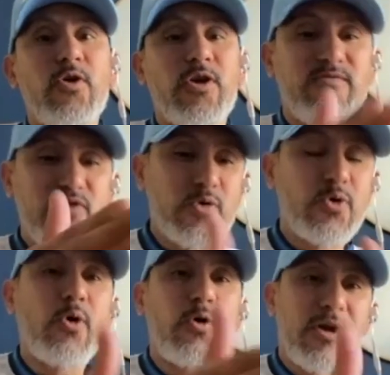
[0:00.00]
if you
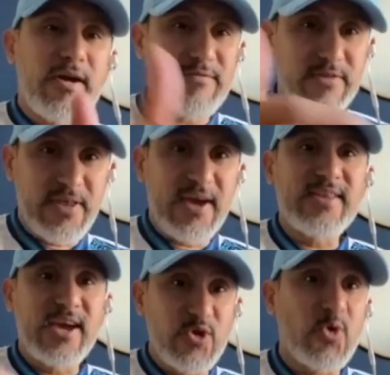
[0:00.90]
go every day
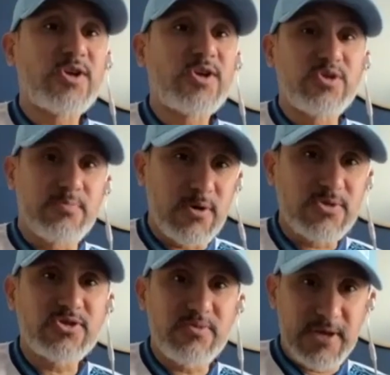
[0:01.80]
that you are
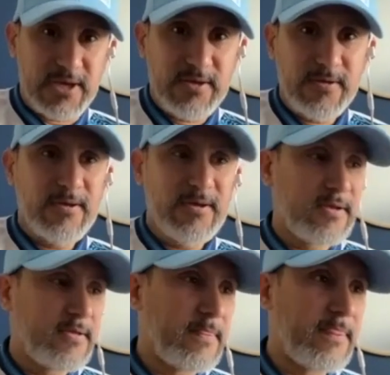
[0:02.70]
supposed to be,
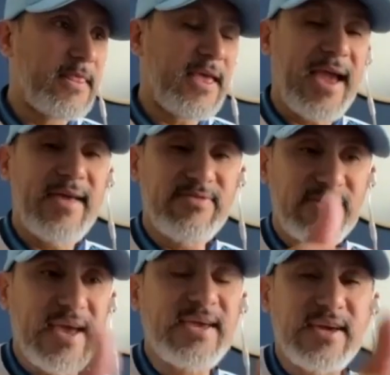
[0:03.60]
and
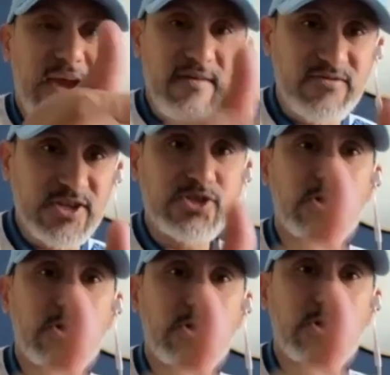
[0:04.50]
take every
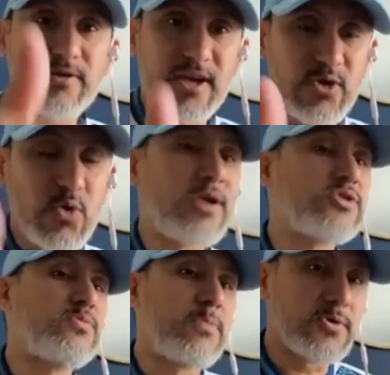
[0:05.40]
turn that you are
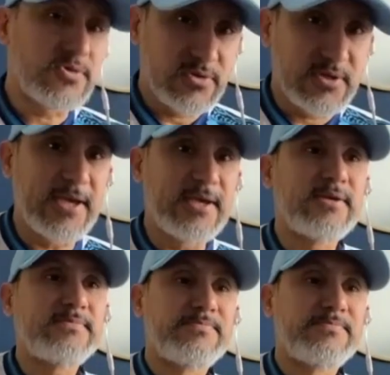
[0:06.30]
supposed to take,